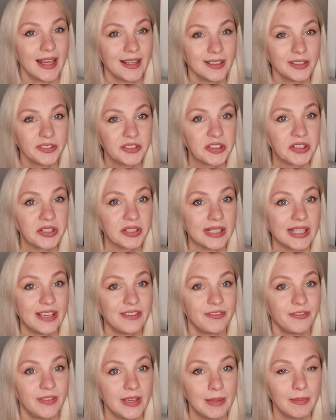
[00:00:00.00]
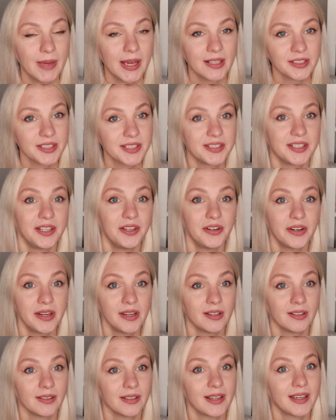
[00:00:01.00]
elderly female
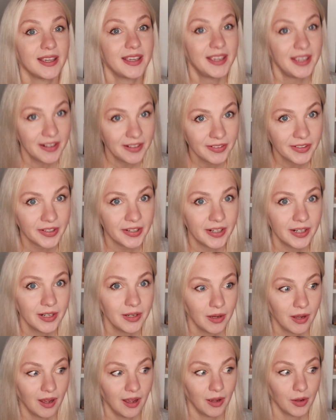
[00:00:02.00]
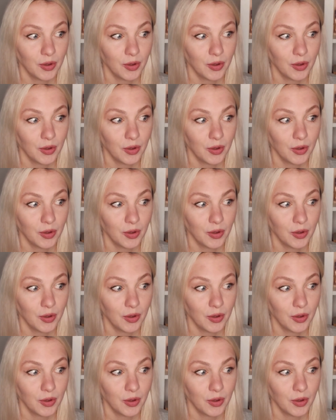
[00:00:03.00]
serial killer